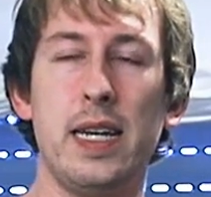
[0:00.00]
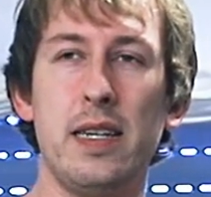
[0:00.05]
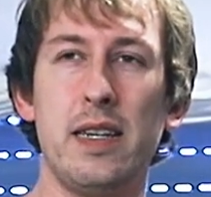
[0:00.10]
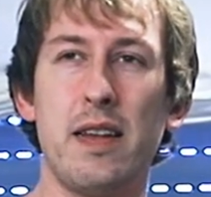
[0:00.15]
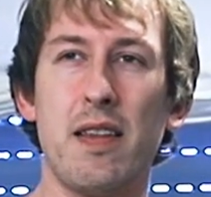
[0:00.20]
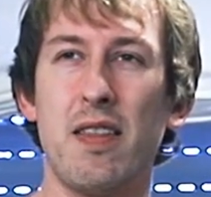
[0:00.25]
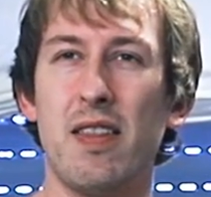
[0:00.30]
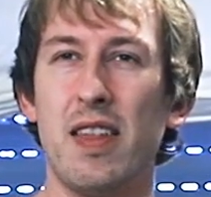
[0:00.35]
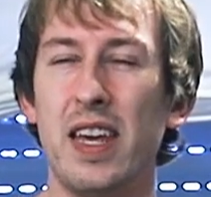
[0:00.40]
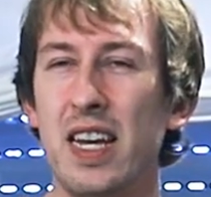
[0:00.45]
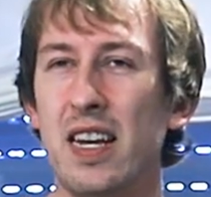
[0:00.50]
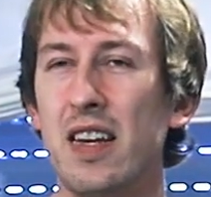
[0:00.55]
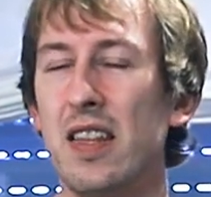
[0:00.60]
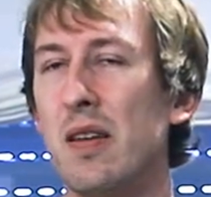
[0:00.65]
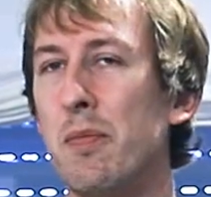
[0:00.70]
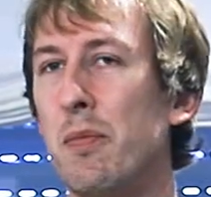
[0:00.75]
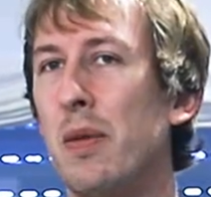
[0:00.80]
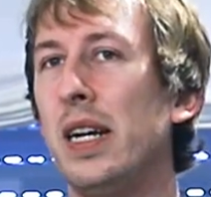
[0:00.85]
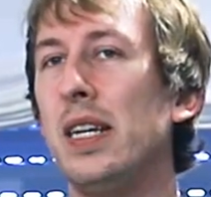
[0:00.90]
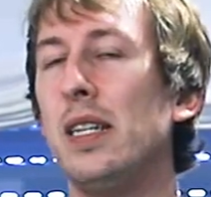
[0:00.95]
and I think
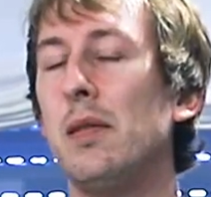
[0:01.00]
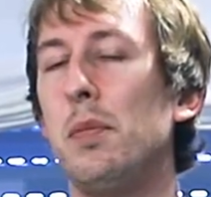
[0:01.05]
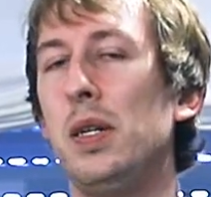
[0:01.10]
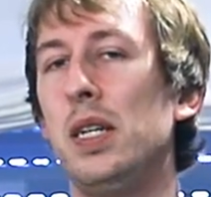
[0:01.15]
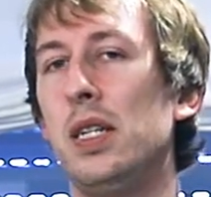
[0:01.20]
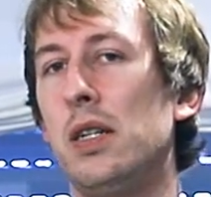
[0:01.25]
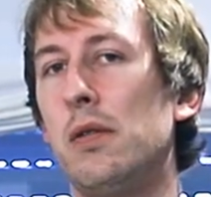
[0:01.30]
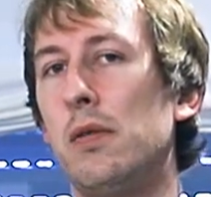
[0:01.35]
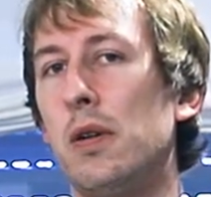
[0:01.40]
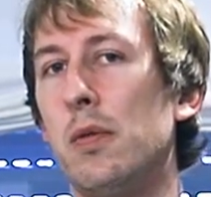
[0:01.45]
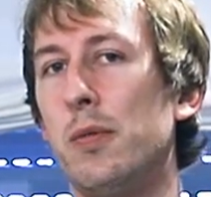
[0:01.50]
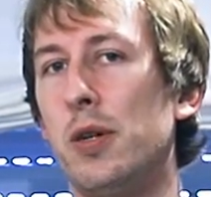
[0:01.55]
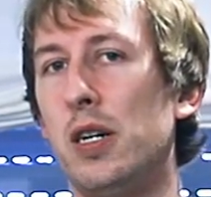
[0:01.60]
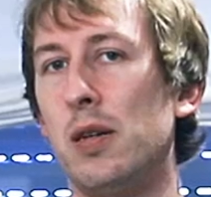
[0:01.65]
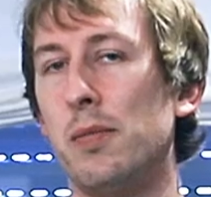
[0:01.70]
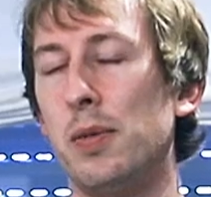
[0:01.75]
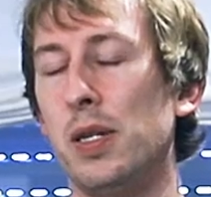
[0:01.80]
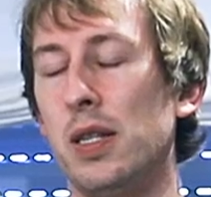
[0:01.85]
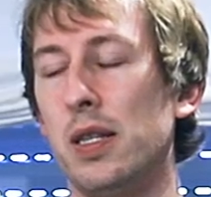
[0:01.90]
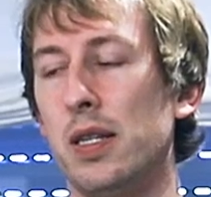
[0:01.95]
there might be an aroma
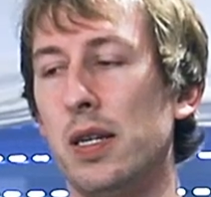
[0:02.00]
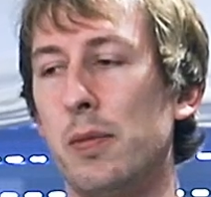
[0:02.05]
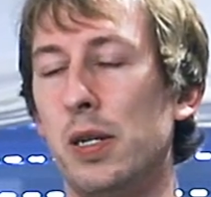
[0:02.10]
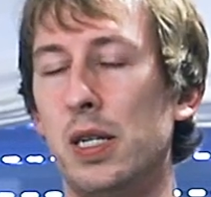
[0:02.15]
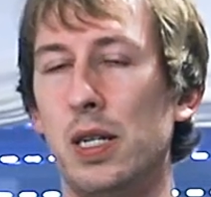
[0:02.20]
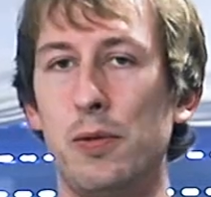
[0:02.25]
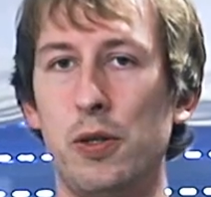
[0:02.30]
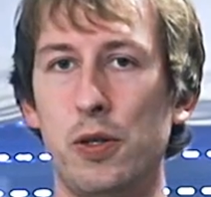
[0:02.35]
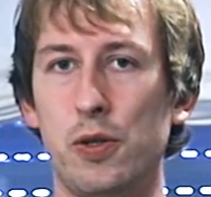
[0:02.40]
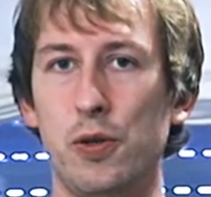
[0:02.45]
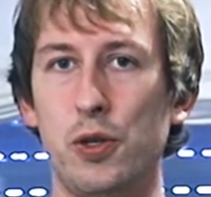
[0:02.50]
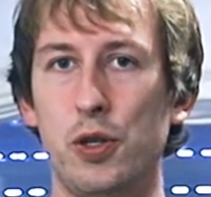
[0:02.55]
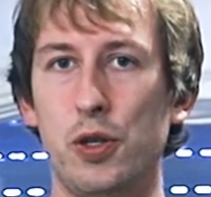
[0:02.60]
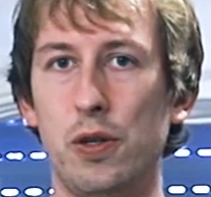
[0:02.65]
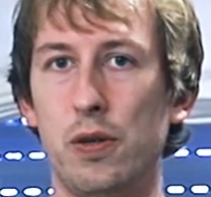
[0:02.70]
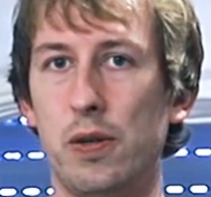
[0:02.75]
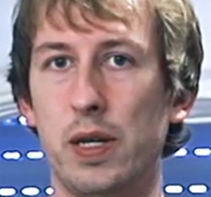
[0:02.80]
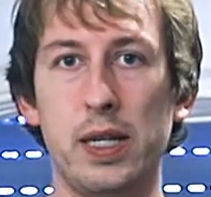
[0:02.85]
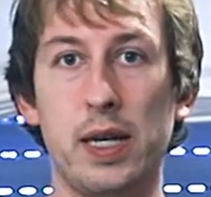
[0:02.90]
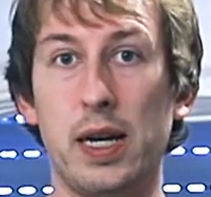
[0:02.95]
hop in there, but I'm not too
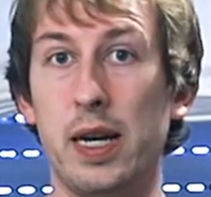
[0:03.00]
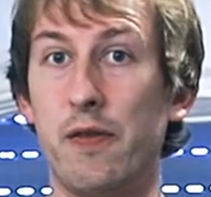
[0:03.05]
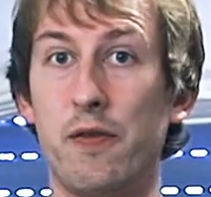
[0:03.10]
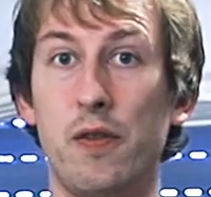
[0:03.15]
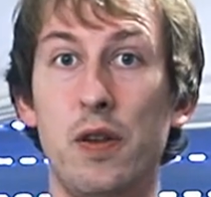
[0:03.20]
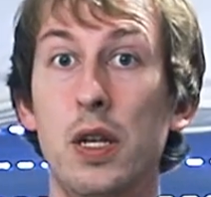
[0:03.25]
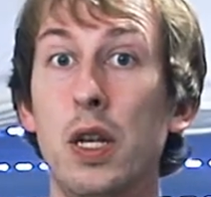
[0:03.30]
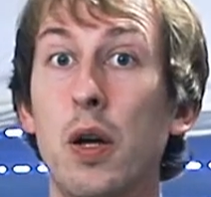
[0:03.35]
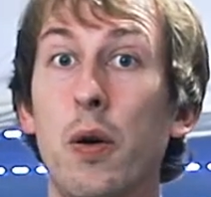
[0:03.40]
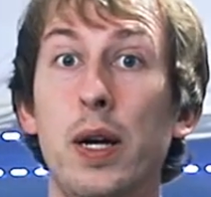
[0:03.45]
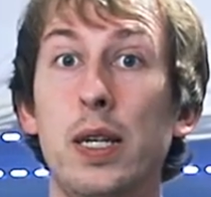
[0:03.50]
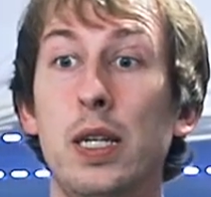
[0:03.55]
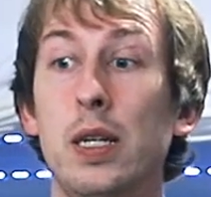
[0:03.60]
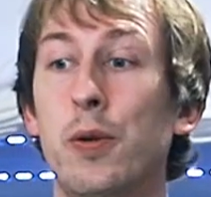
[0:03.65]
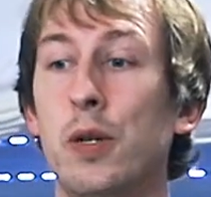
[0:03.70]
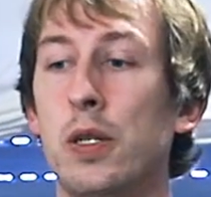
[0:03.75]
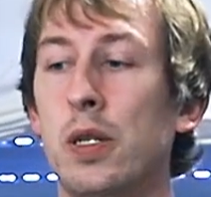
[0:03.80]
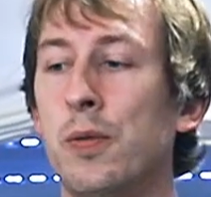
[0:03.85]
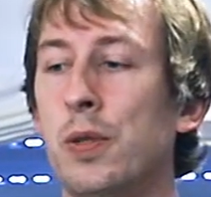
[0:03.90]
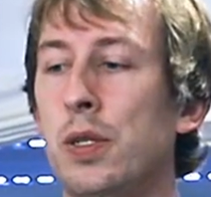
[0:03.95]
sure, and I have no idea
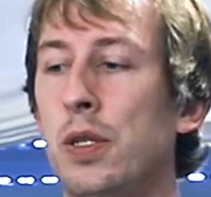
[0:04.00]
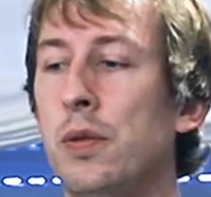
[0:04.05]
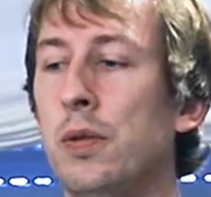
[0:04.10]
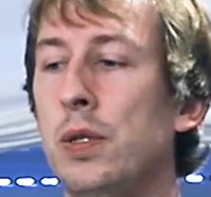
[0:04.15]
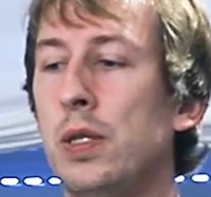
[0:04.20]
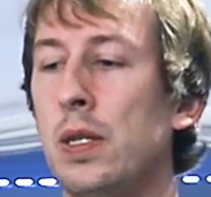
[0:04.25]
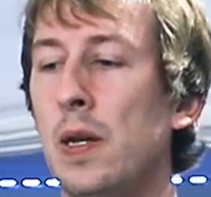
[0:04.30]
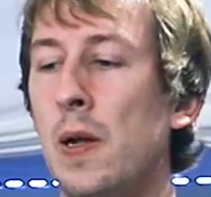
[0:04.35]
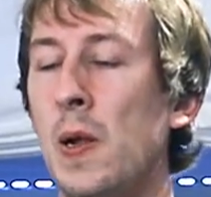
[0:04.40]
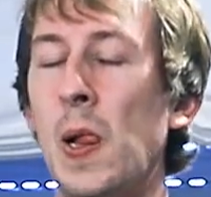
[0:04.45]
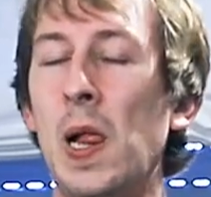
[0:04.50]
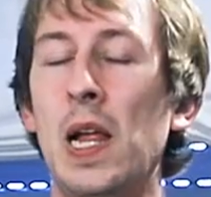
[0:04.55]
what I would use.